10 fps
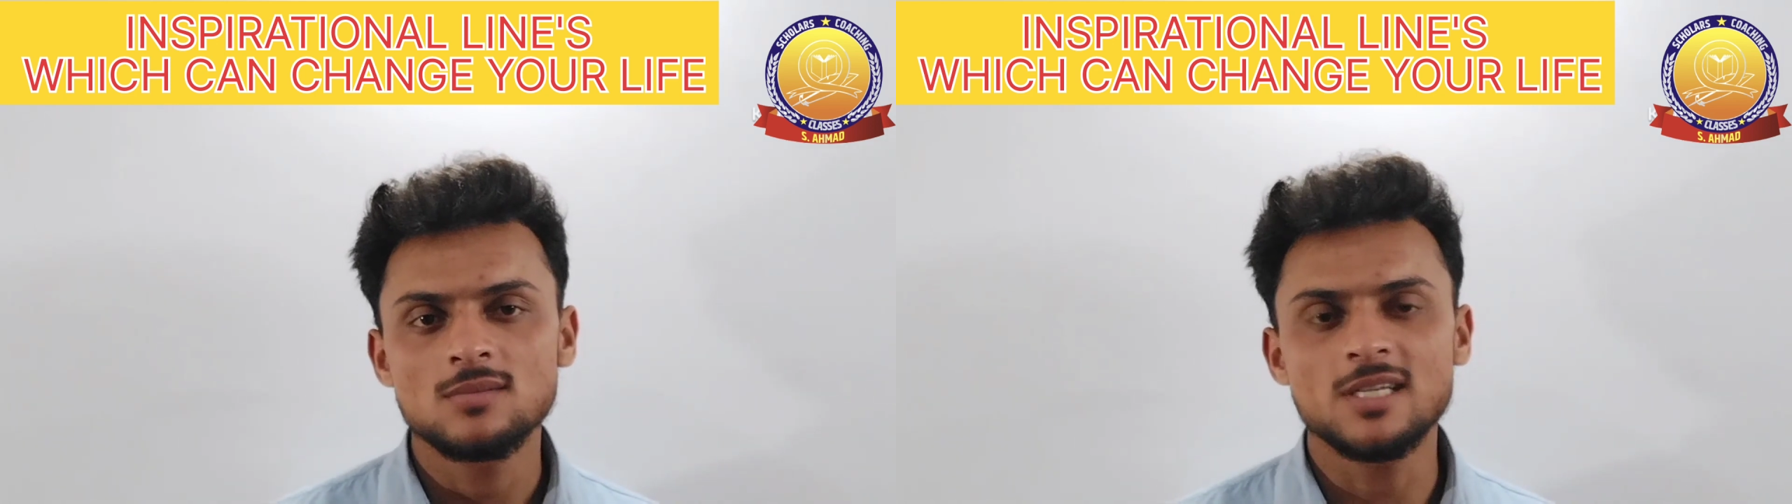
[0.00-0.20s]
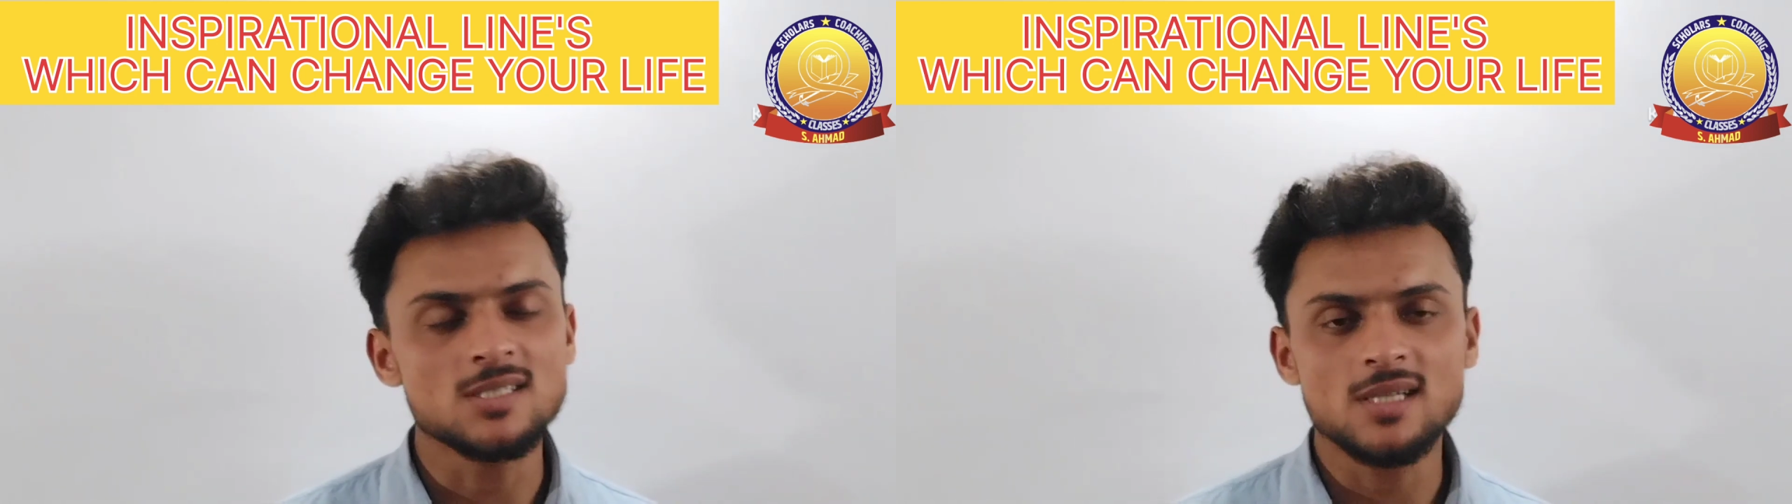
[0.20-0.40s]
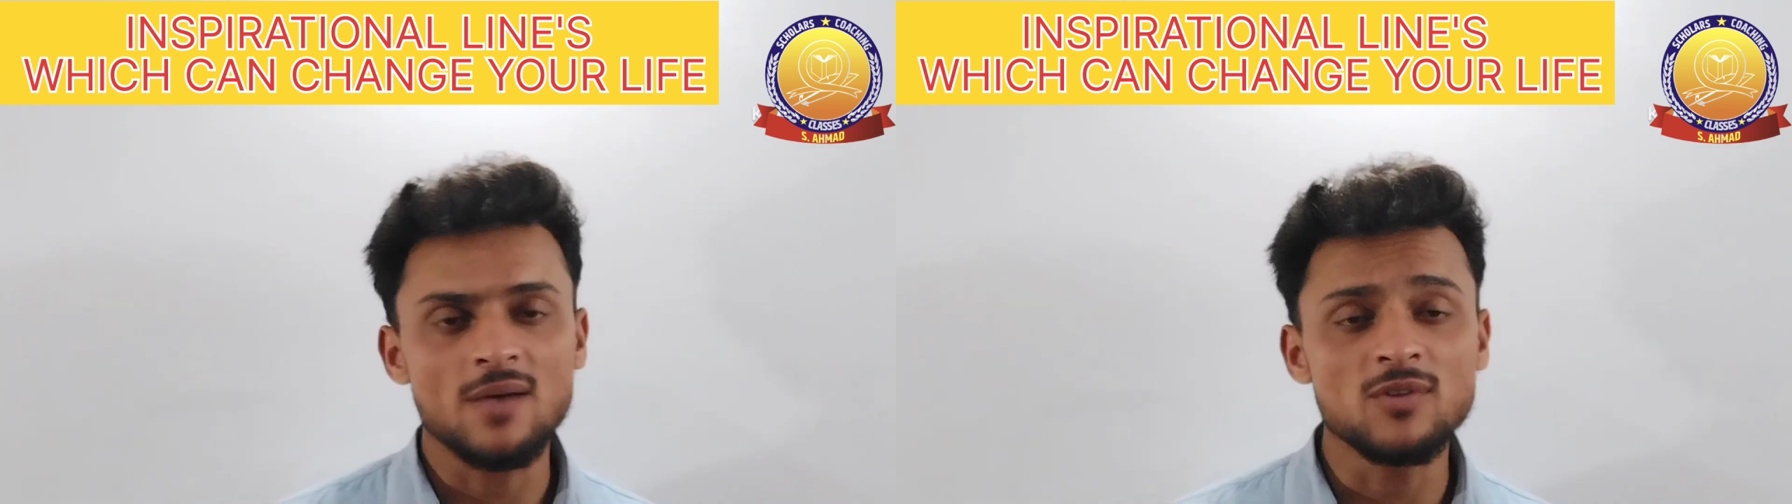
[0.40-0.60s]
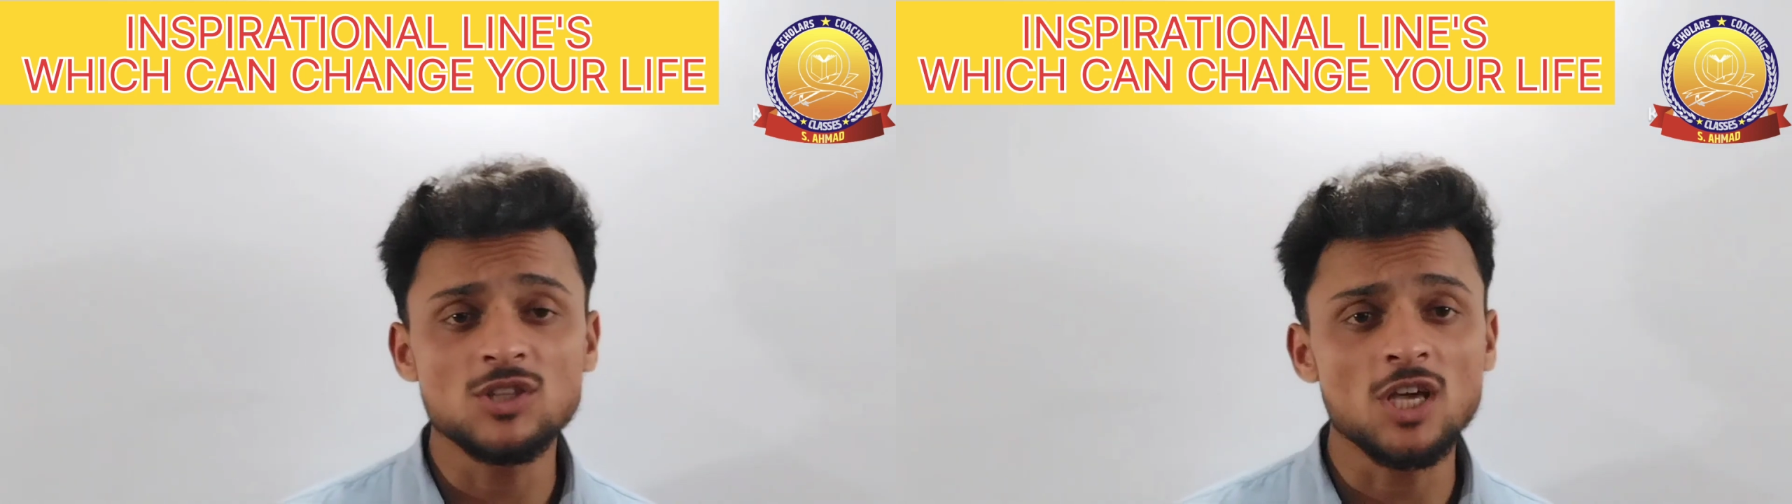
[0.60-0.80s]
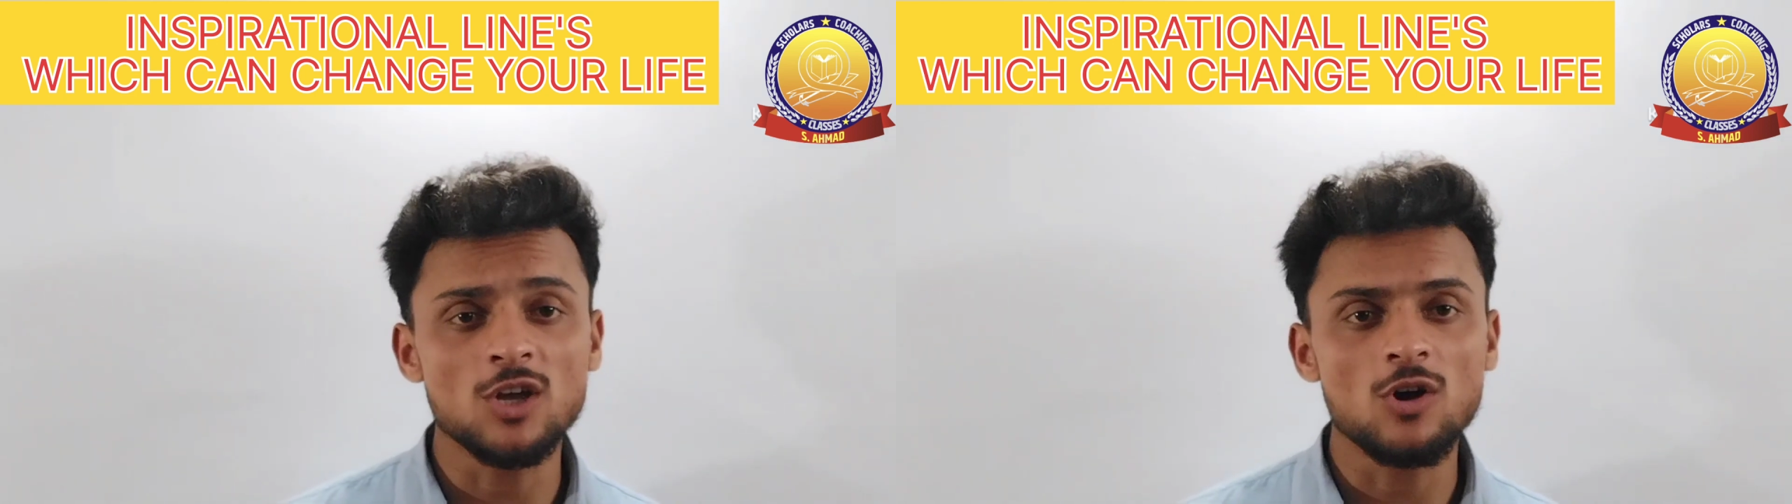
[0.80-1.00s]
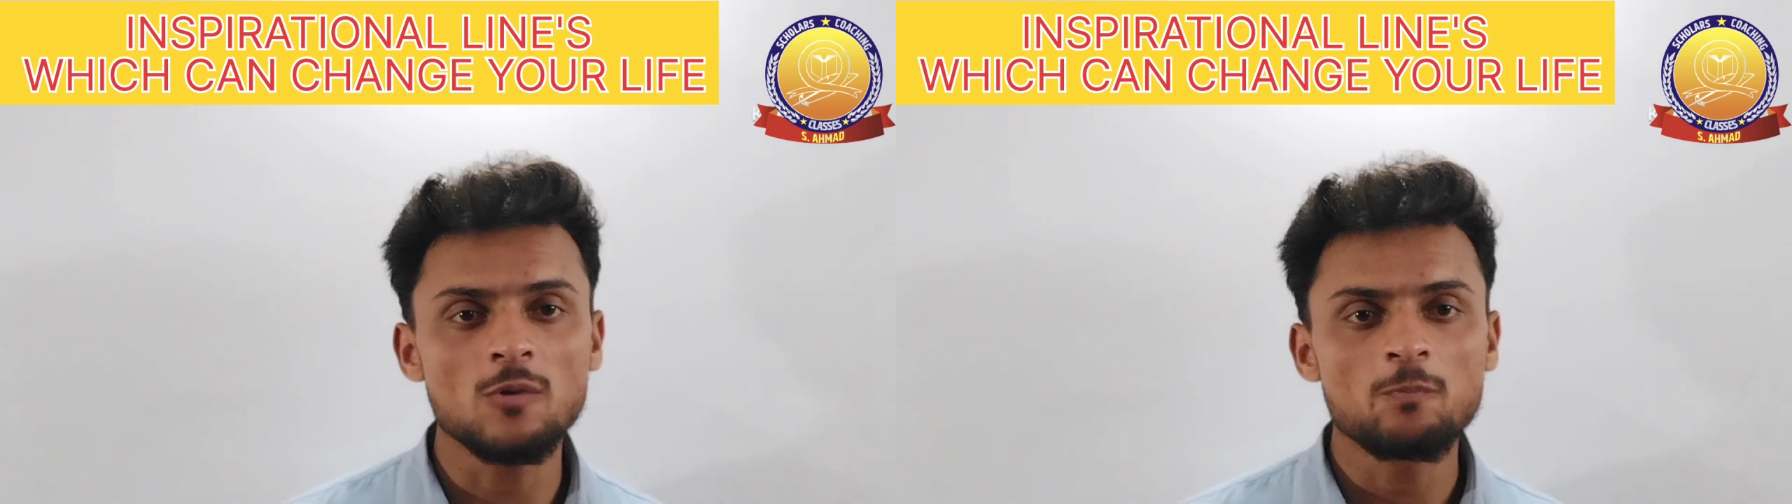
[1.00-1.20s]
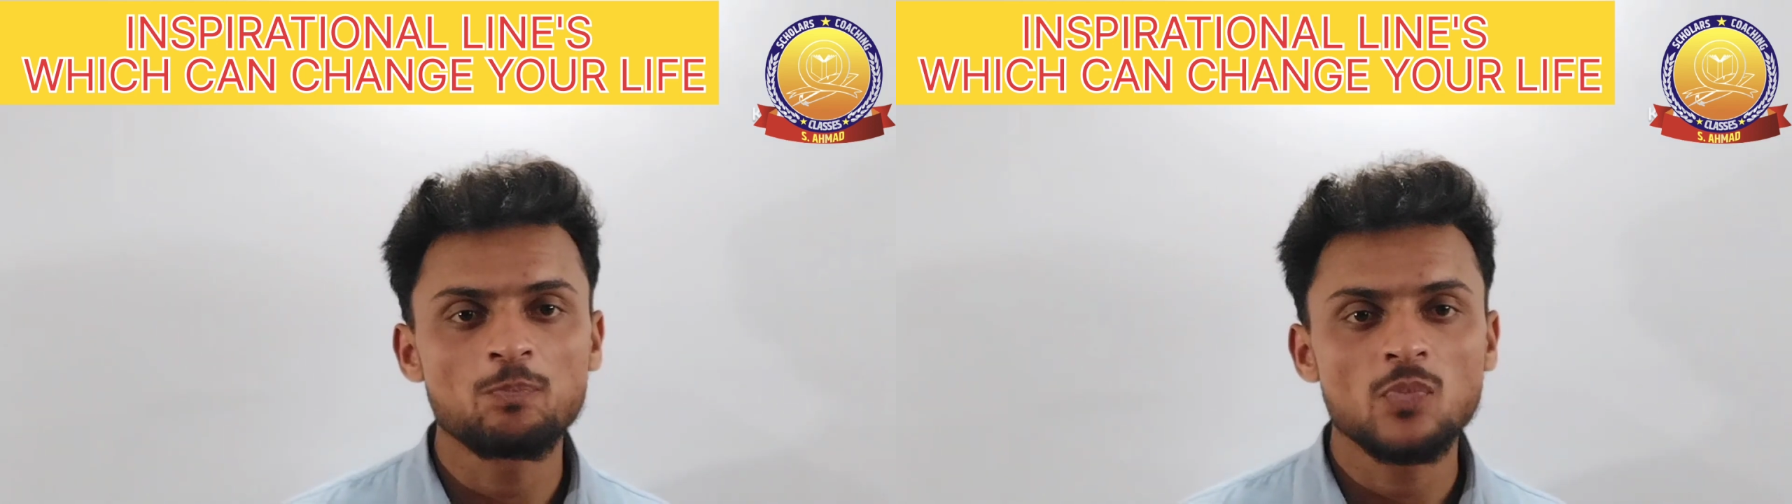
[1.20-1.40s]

just everything wrong,